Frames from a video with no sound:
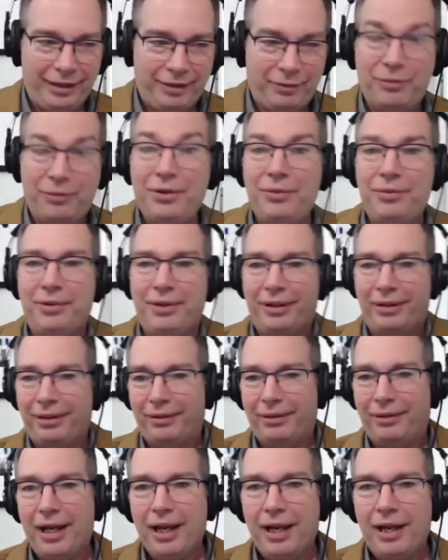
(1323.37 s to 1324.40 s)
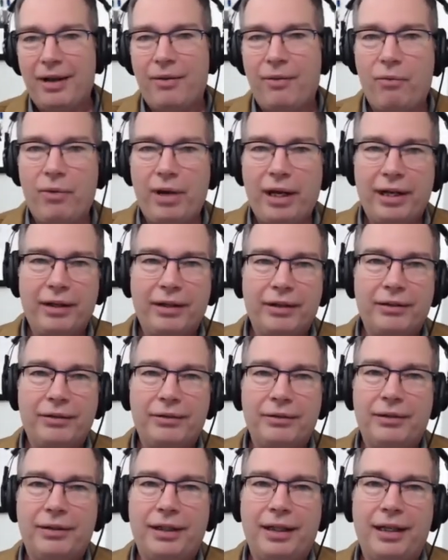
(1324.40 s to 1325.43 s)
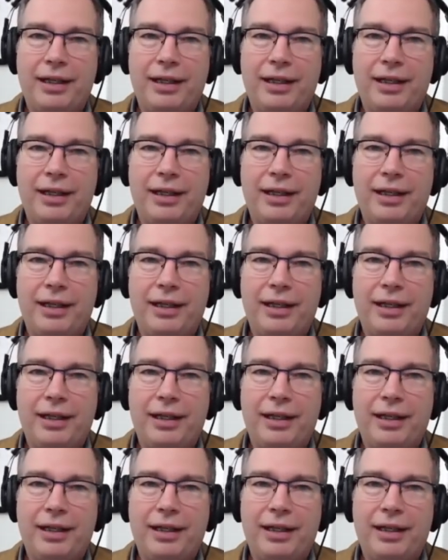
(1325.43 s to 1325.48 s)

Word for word: woo-woo. Where